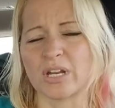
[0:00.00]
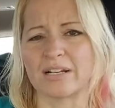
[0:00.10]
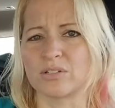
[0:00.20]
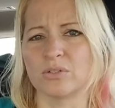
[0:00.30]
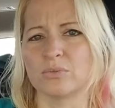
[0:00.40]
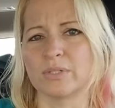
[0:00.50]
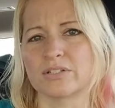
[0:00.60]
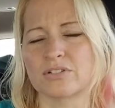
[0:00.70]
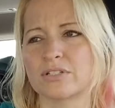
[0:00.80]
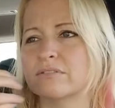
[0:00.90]
I don't know
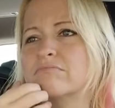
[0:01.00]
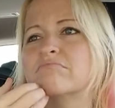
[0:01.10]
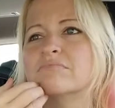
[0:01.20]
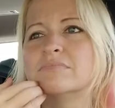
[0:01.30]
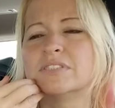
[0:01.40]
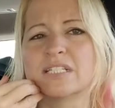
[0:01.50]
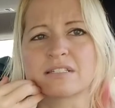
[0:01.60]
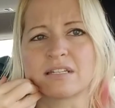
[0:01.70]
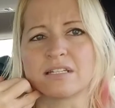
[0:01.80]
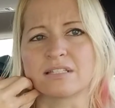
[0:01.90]
which
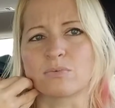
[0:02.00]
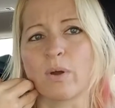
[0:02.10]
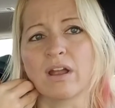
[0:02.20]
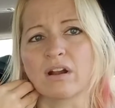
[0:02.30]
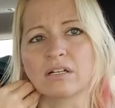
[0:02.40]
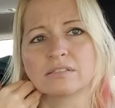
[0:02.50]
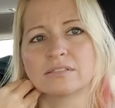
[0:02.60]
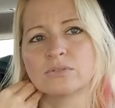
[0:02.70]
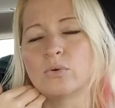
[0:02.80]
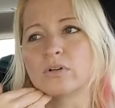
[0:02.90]
Disney is where,
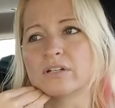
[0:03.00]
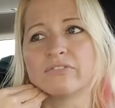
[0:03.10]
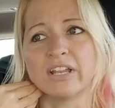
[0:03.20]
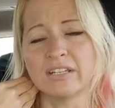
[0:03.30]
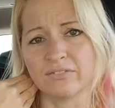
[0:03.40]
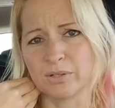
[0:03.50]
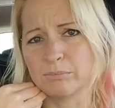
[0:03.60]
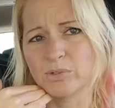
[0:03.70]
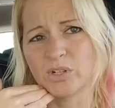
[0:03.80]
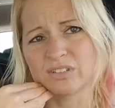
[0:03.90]
or if any of
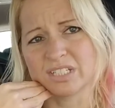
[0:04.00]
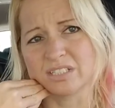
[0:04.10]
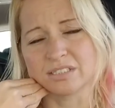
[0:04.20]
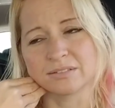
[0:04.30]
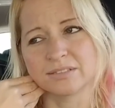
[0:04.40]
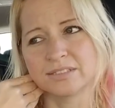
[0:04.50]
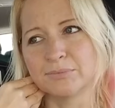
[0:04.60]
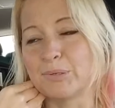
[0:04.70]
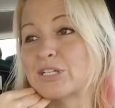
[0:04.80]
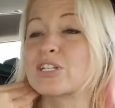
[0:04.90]
them are near
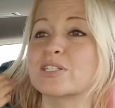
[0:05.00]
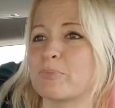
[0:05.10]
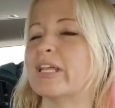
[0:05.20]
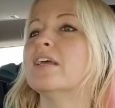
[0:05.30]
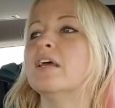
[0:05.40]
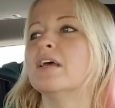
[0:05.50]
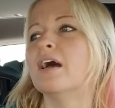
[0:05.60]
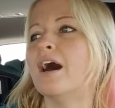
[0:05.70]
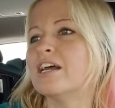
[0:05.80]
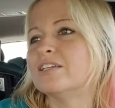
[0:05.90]
beaches, but
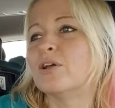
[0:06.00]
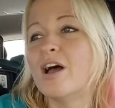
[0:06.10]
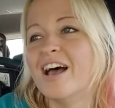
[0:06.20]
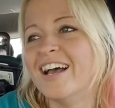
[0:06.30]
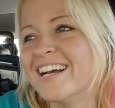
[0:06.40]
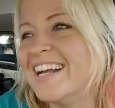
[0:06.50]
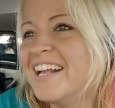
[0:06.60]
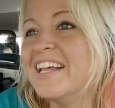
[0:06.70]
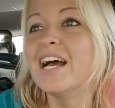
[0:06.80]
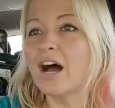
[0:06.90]
you know,
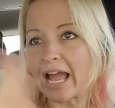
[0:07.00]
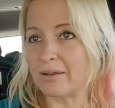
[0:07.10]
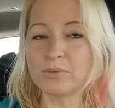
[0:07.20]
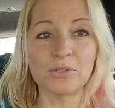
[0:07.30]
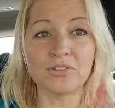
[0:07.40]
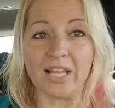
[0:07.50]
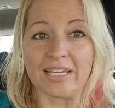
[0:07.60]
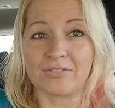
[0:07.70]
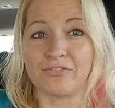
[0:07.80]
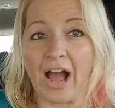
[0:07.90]
I will like
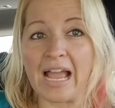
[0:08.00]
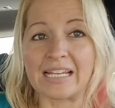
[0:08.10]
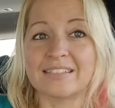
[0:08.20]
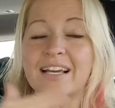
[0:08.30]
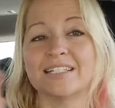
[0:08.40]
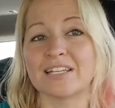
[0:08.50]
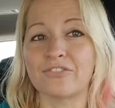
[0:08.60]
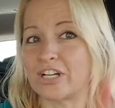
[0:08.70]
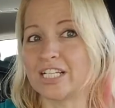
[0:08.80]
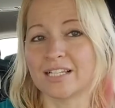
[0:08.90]
find a
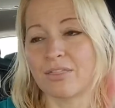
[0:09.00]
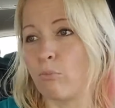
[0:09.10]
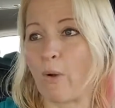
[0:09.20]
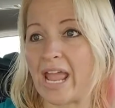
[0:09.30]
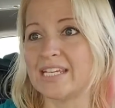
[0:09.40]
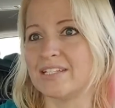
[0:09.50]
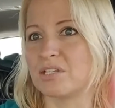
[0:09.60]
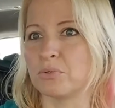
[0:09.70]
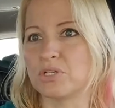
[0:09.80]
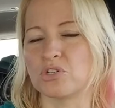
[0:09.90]
different way
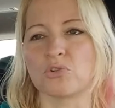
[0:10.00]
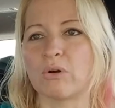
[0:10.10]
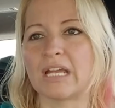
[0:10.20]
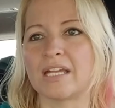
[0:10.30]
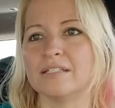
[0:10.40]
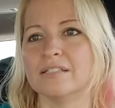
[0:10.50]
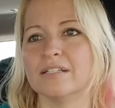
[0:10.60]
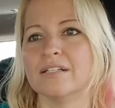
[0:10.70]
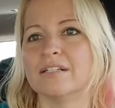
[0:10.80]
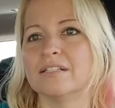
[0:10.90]
to enjoy
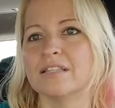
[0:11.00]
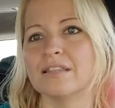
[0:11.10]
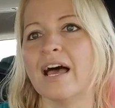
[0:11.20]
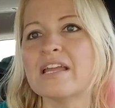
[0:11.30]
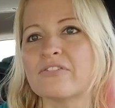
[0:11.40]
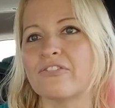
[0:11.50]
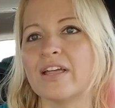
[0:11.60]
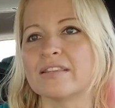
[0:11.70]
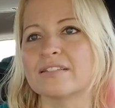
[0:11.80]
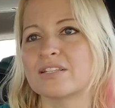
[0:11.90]
life
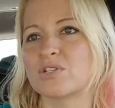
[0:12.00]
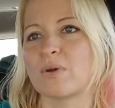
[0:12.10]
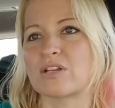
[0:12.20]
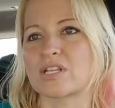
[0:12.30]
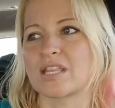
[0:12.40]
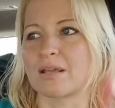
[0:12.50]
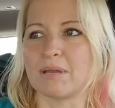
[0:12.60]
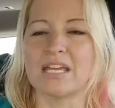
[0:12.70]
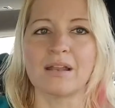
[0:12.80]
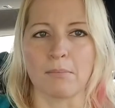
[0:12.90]
and the situation that I'm
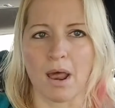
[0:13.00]
in.